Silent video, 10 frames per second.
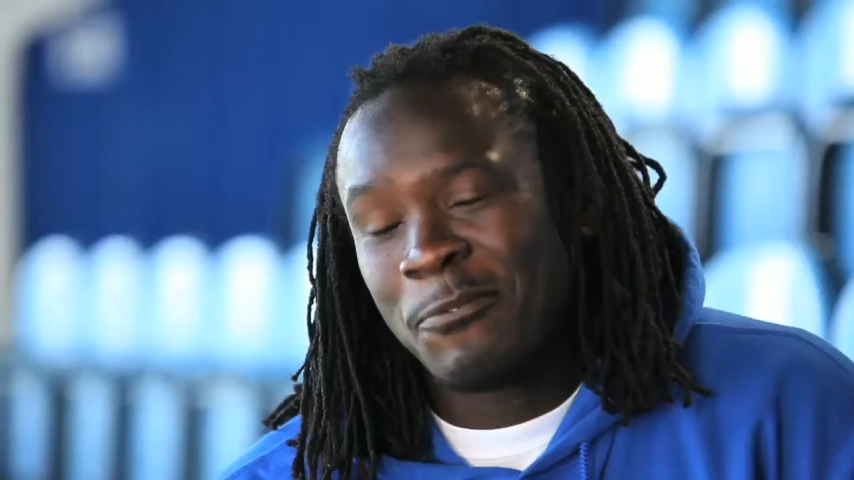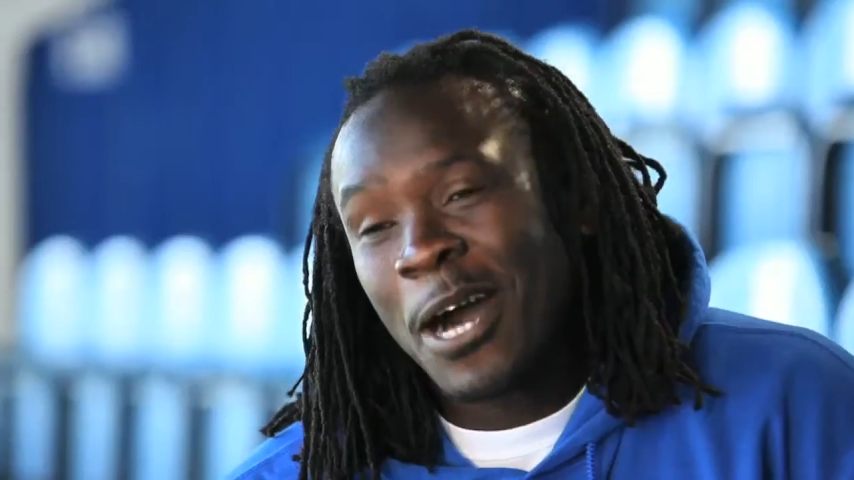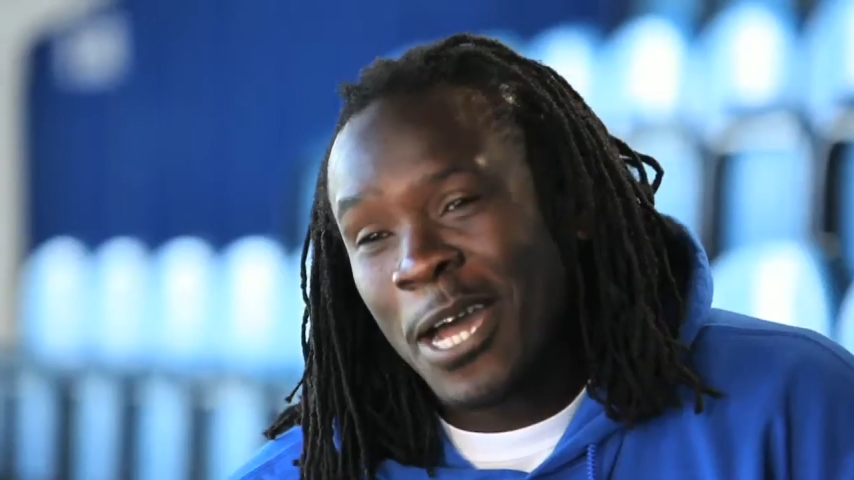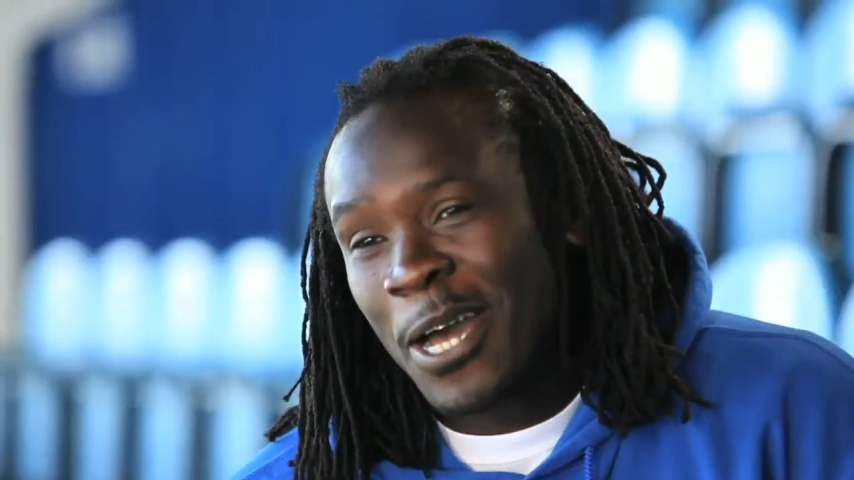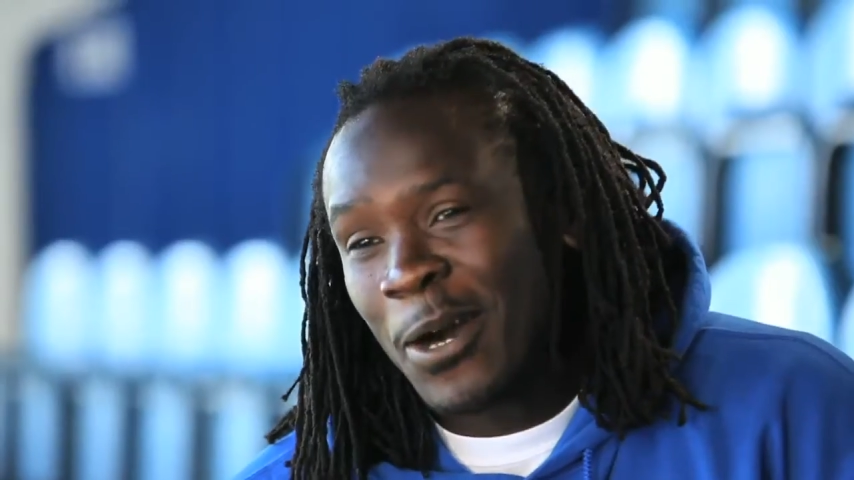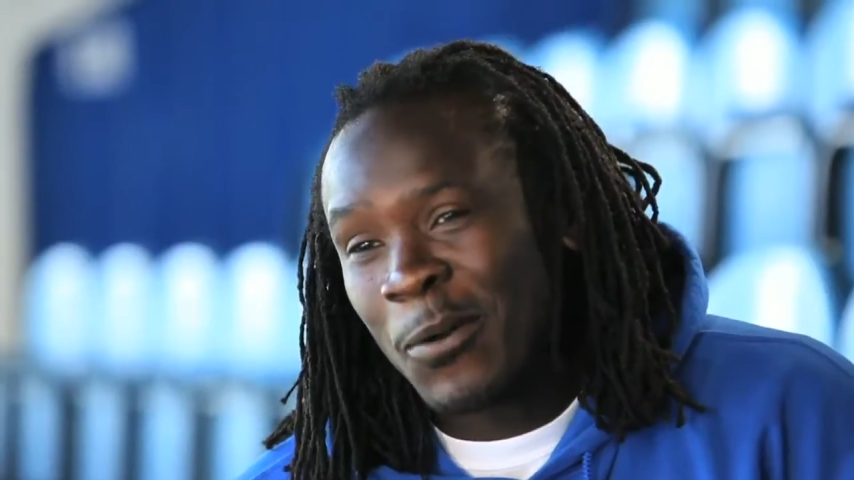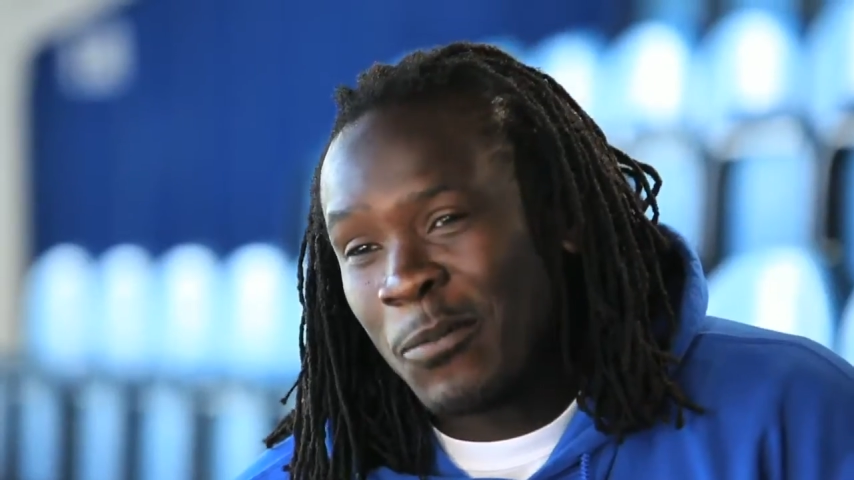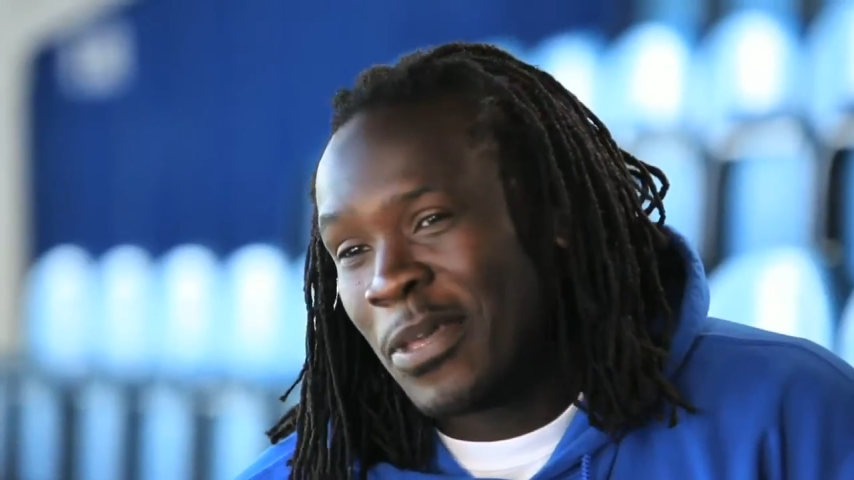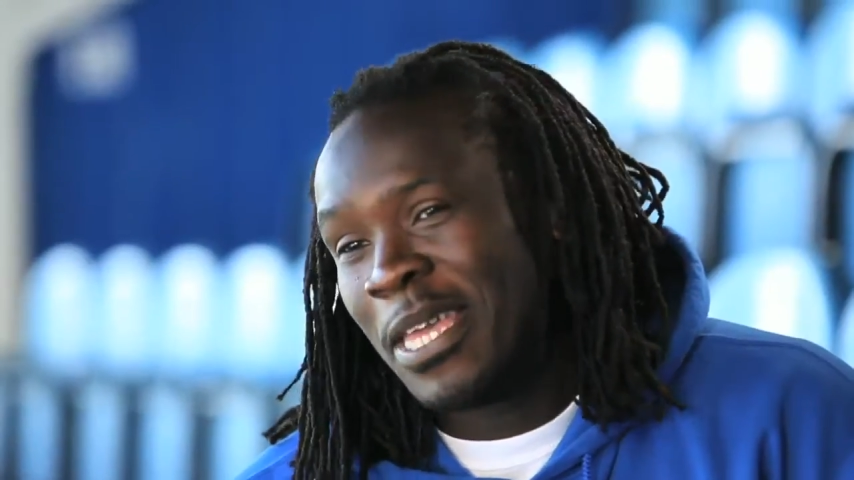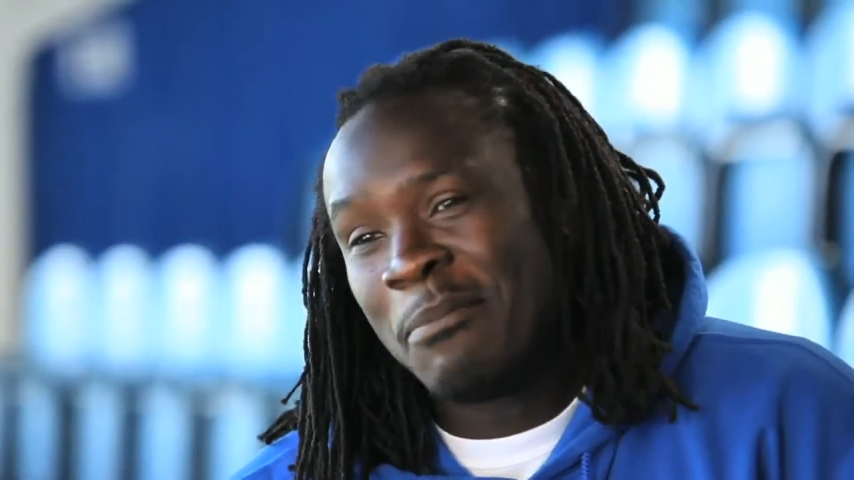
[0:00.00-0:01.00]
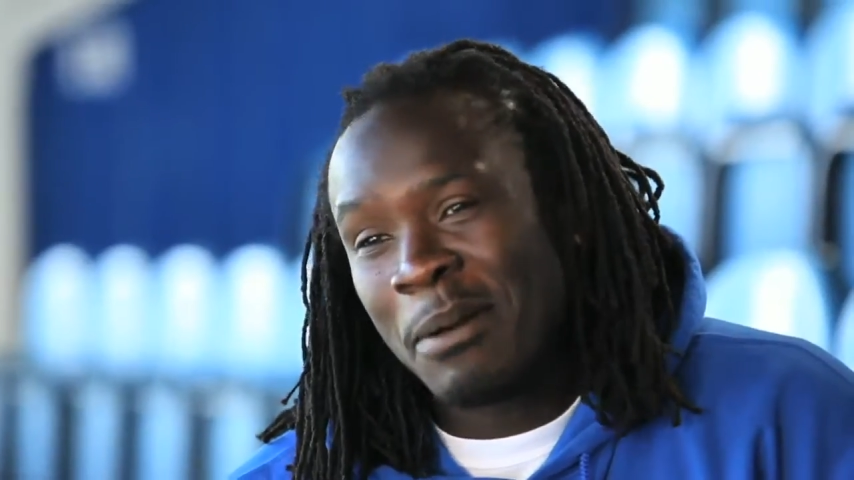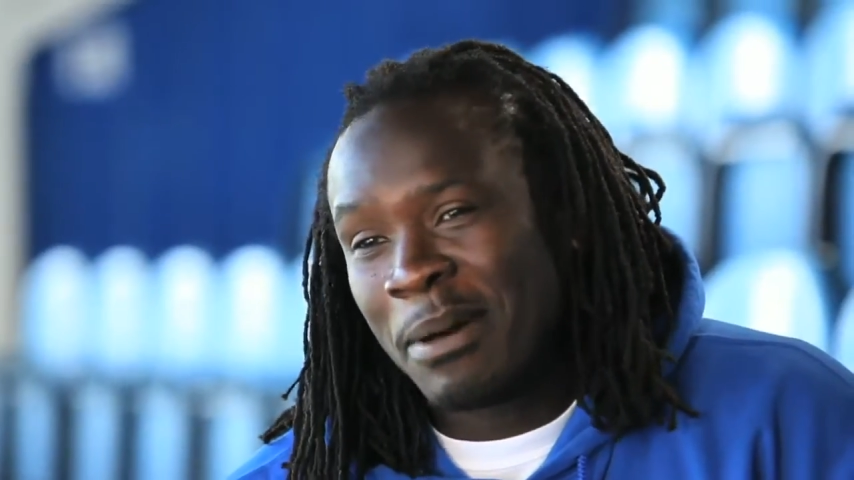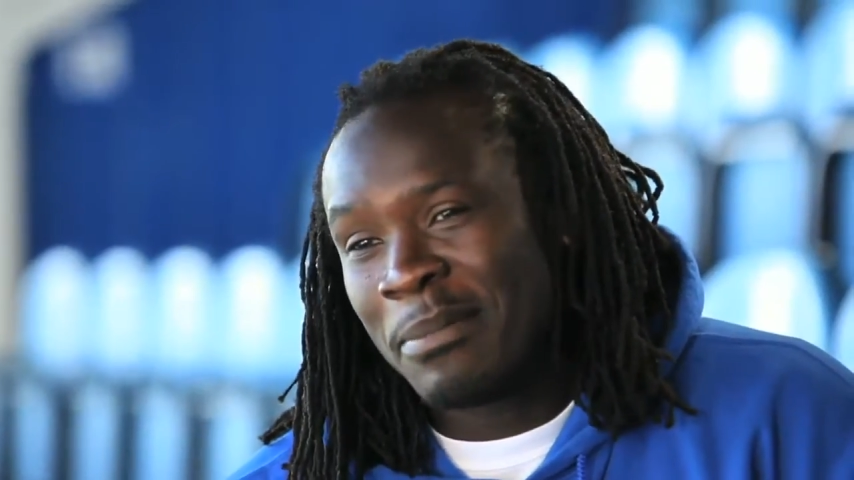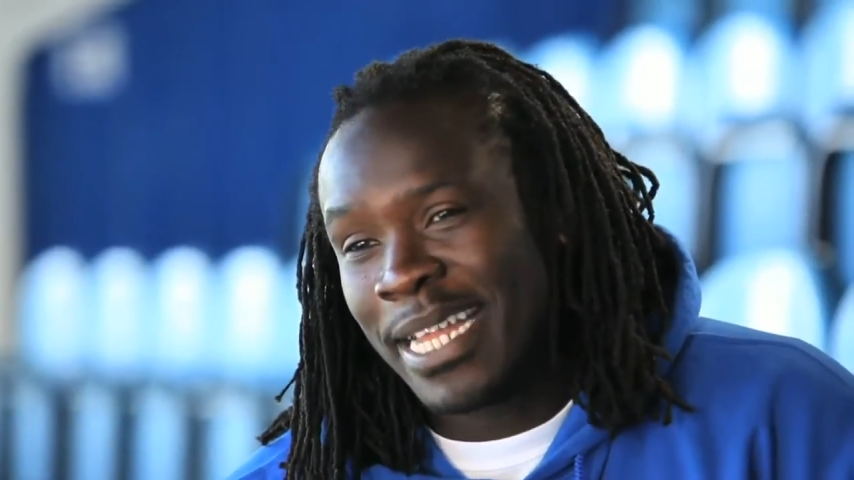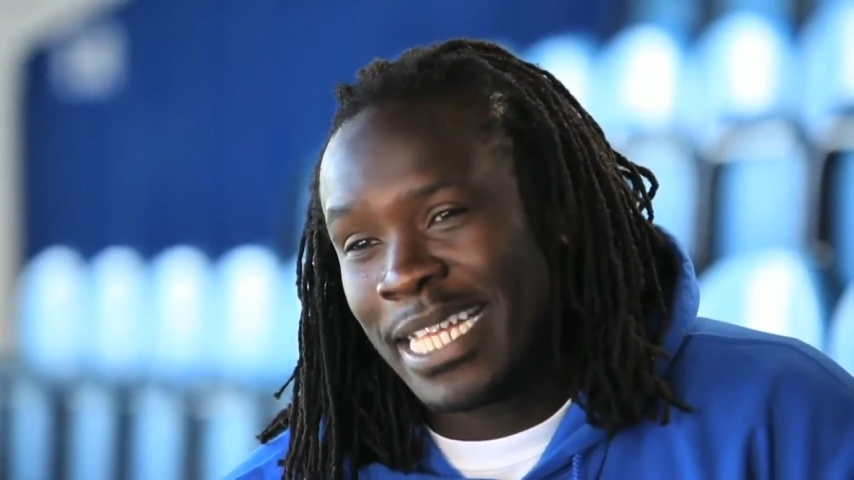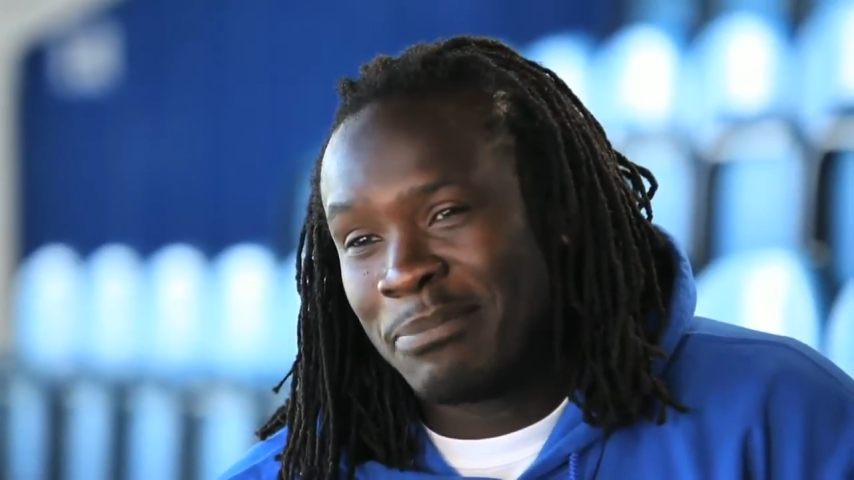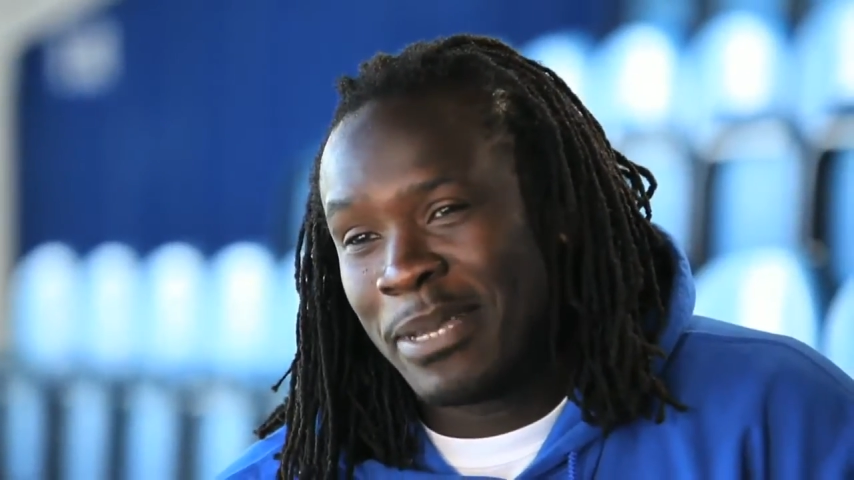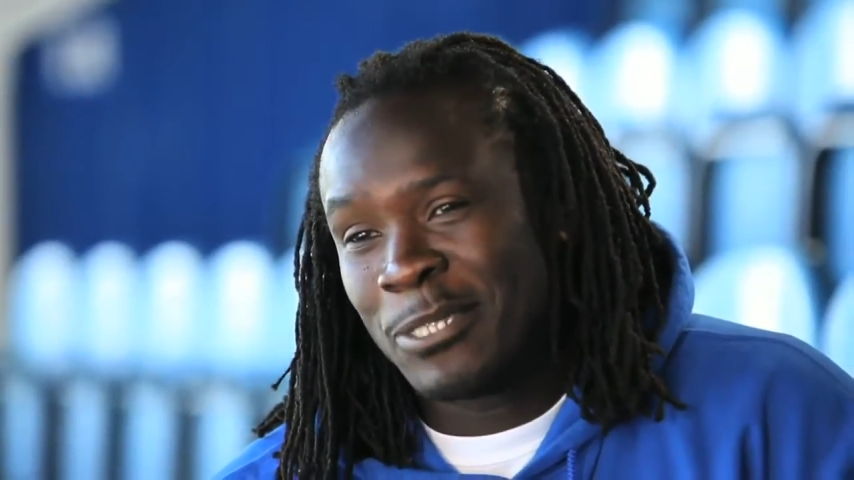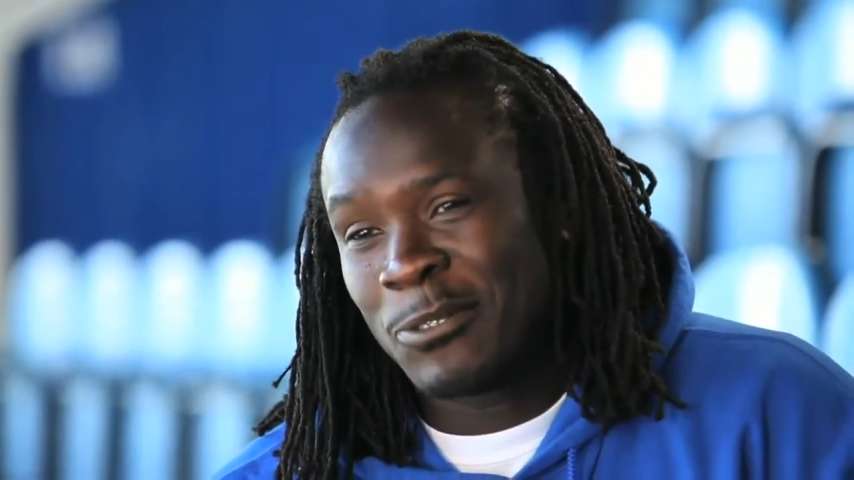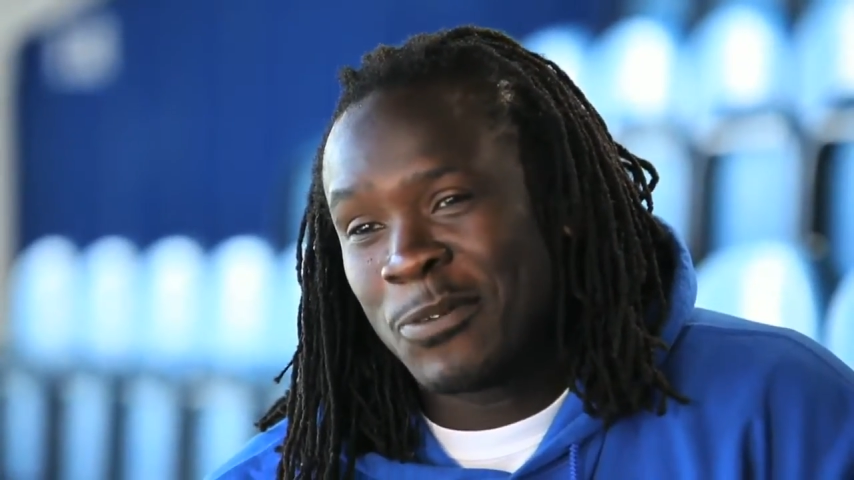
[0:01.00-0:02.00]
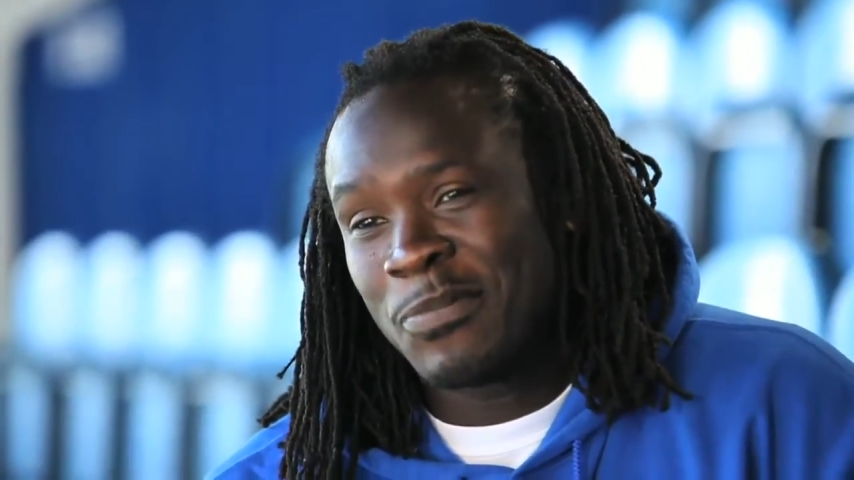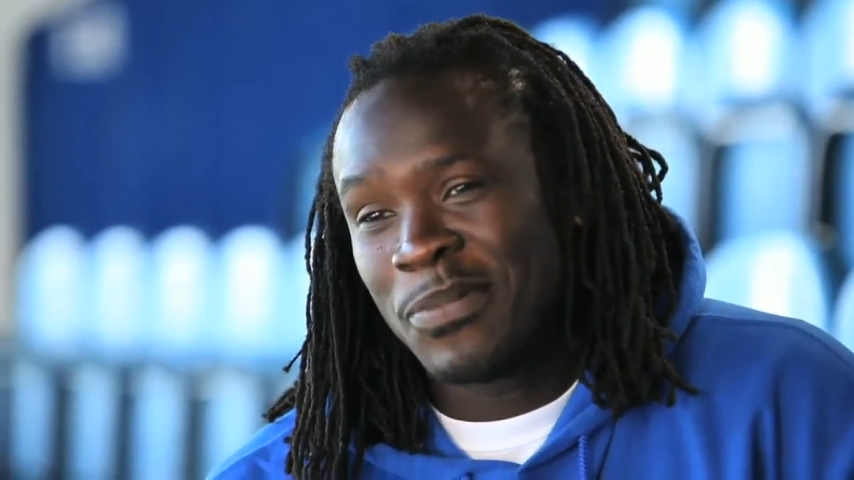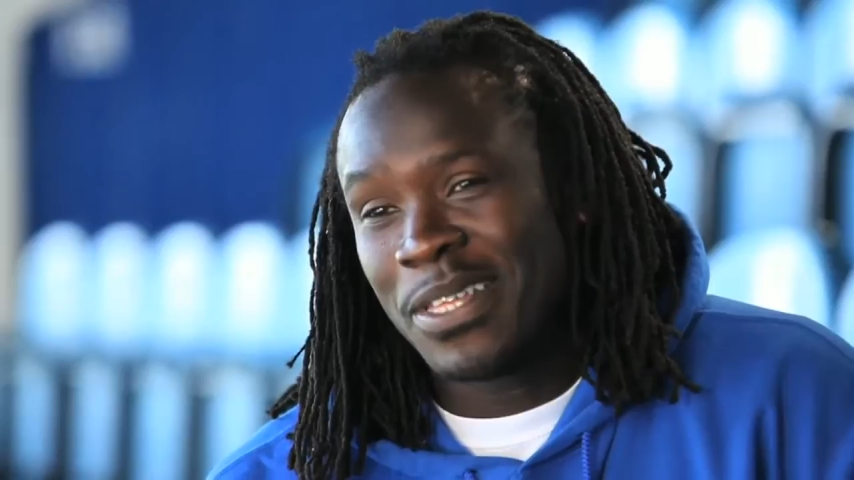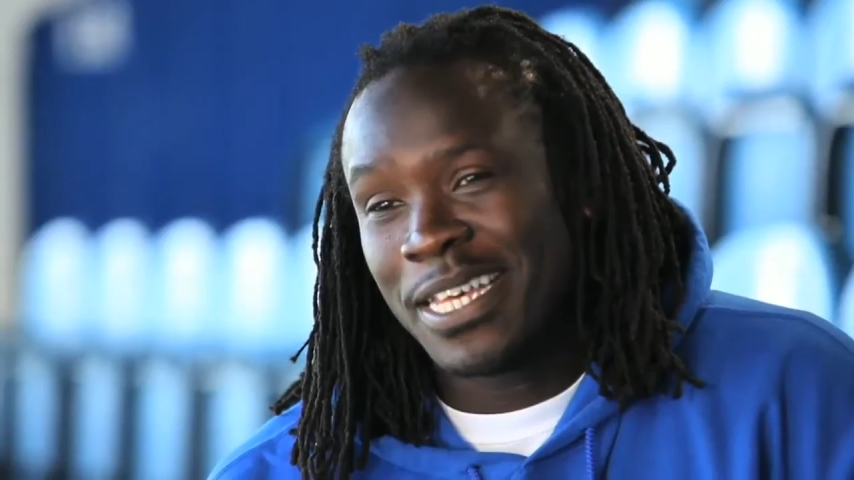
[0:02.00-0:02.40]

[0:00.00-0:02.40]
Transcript: One goal being my mum and dad's bedroom